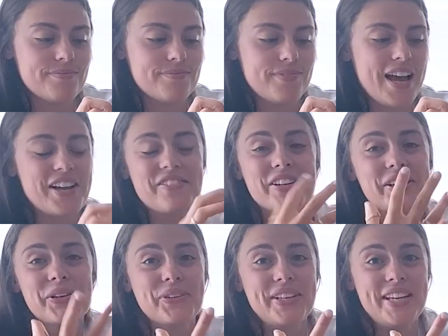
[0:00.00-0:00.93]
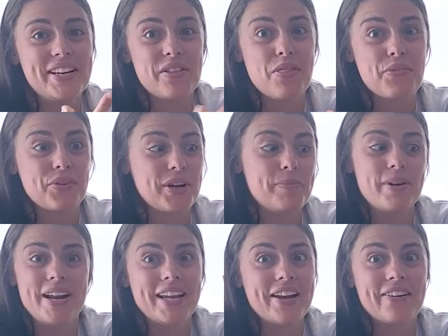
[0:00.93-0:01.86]
I really only needed 3, but I
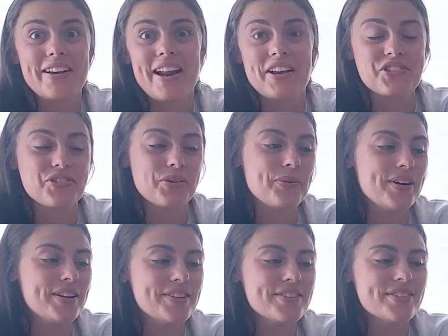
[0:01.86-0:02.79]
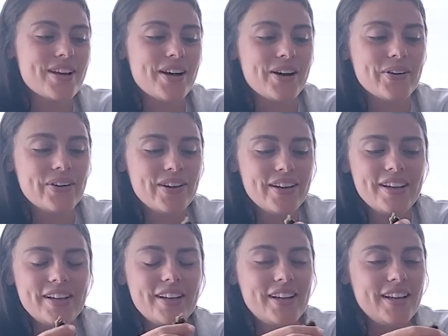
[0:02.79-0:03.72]
carried an extra one. So
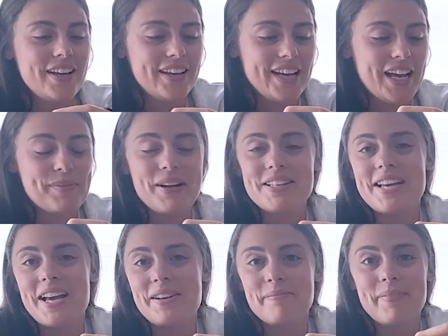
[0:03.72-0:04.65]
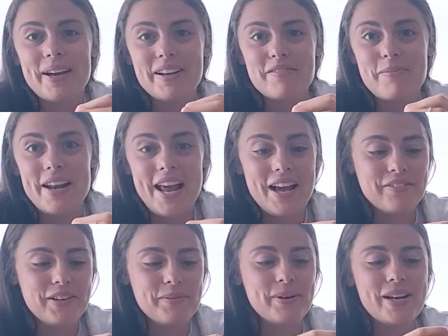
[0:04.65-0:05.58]
yeah, my tent might have been
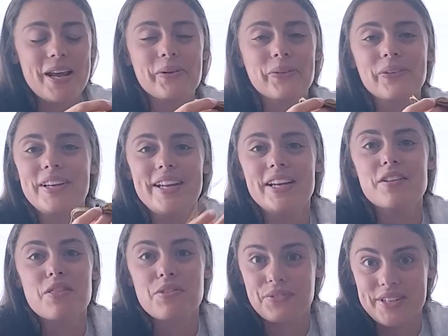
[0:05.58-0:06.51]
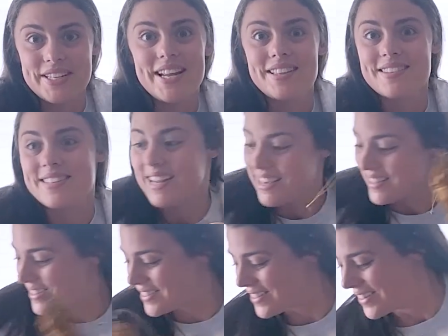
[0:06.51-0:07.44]
heavy, but I only needed 3 tent stakes.